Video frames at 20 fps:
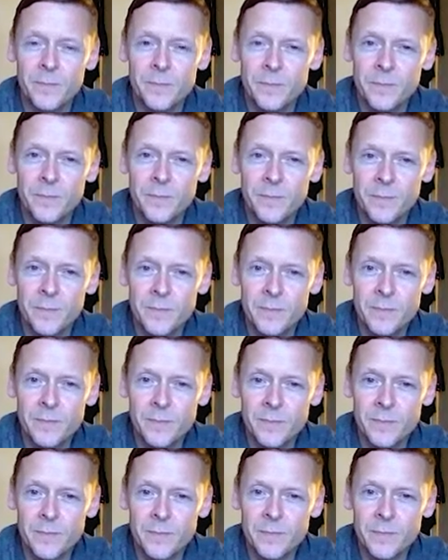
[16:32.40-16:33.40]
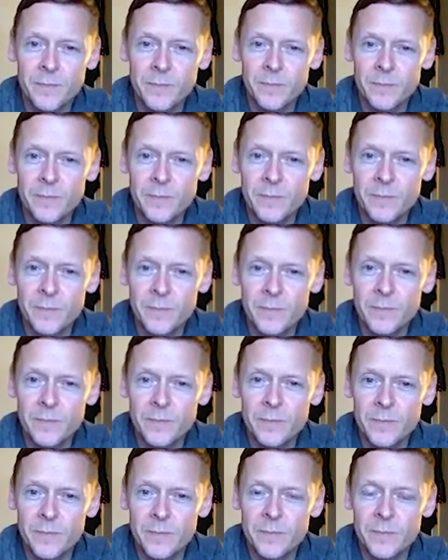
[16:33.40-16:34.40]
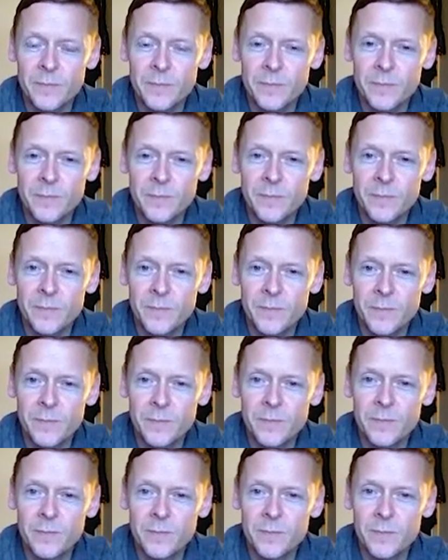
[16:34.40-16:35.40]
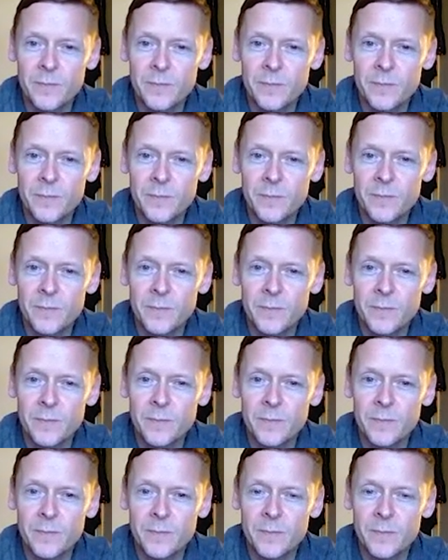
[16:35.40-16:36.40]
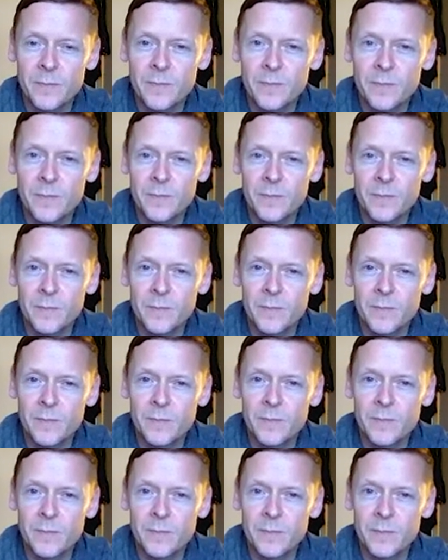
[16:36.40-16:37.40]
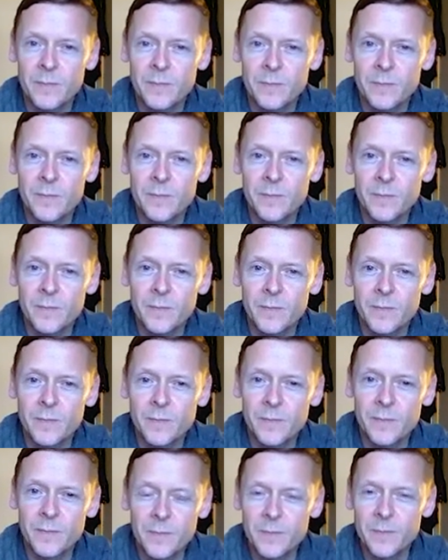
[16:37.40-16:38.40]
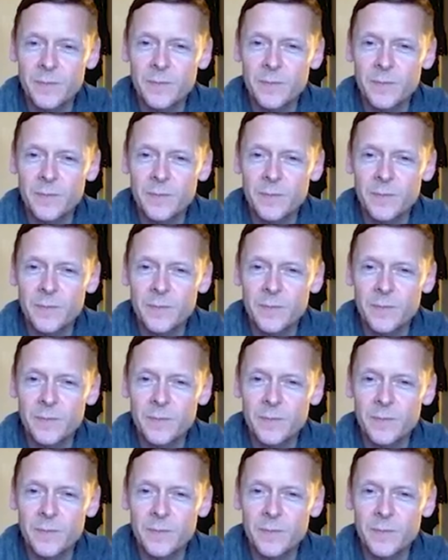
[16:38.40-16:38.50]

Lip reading: The person shown says nothing.